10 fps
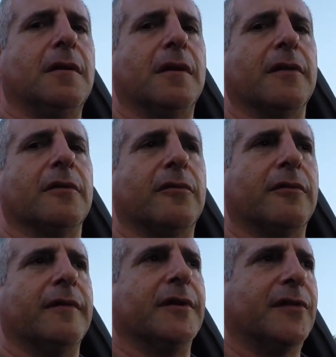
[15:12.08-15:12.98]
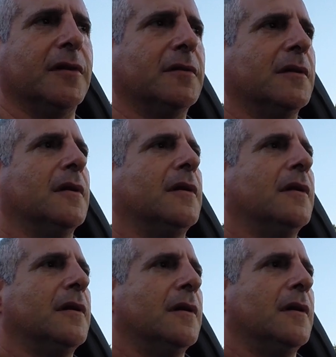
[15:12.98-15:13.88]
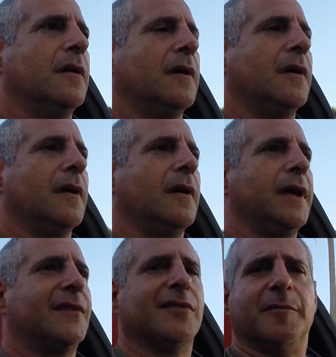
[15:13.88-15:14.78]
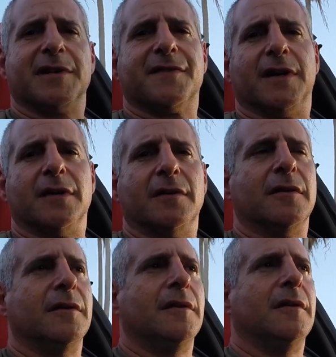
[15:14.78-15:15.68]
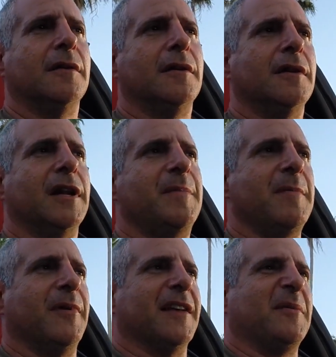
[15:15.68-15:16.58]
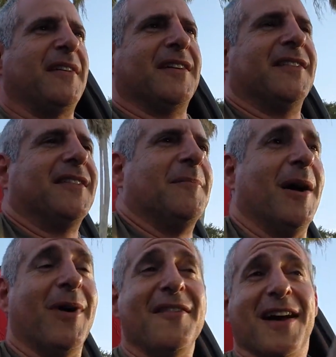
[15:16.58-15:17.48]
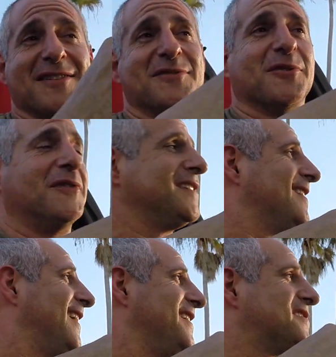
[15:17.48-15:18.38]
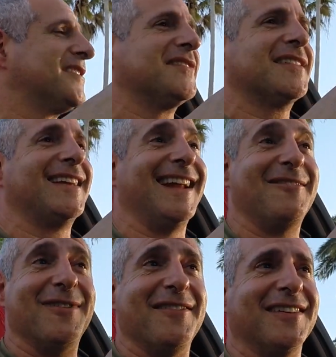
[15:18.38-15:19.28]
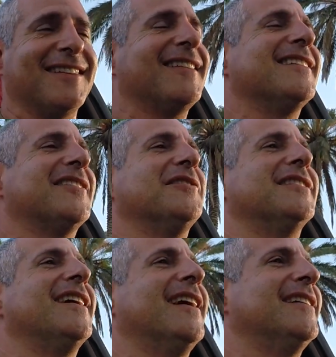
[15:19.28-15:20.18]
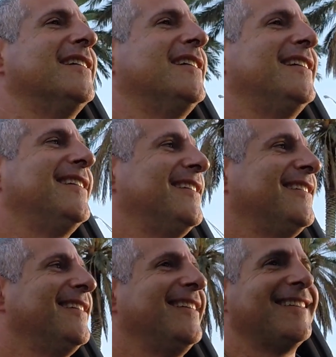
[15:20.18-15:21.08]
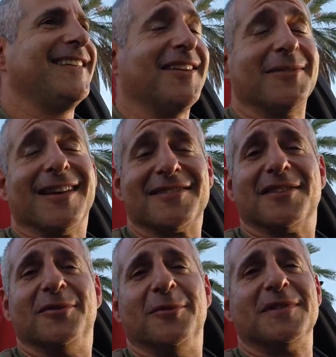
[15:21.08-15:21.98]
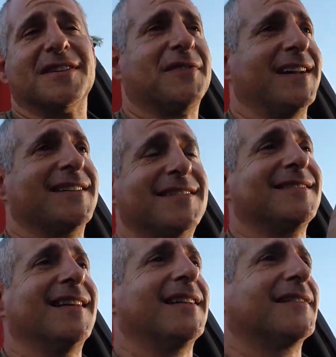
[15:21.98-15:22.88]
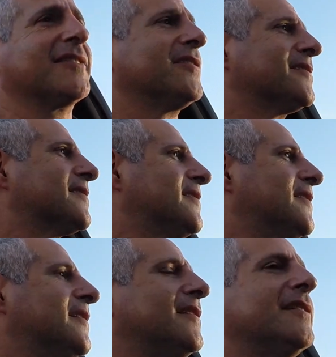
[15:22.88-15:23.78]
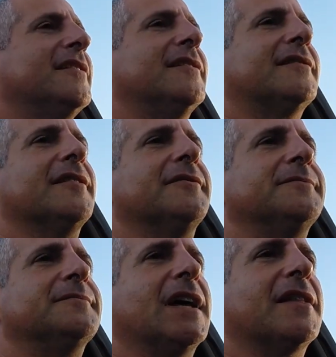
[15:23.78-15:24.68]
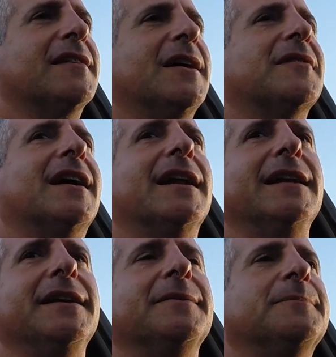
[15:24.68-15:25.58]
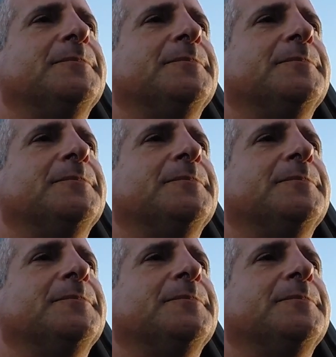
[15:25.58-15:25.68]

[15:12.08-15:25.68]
little rev or two. It's so much fun. You know, people ask me, because my wife actually drove it today, and she goes, "Can I rev it?" I told her, yeah. She thought it was actually cool, which is funny because she's not into cars. So I thought that was kind of neat.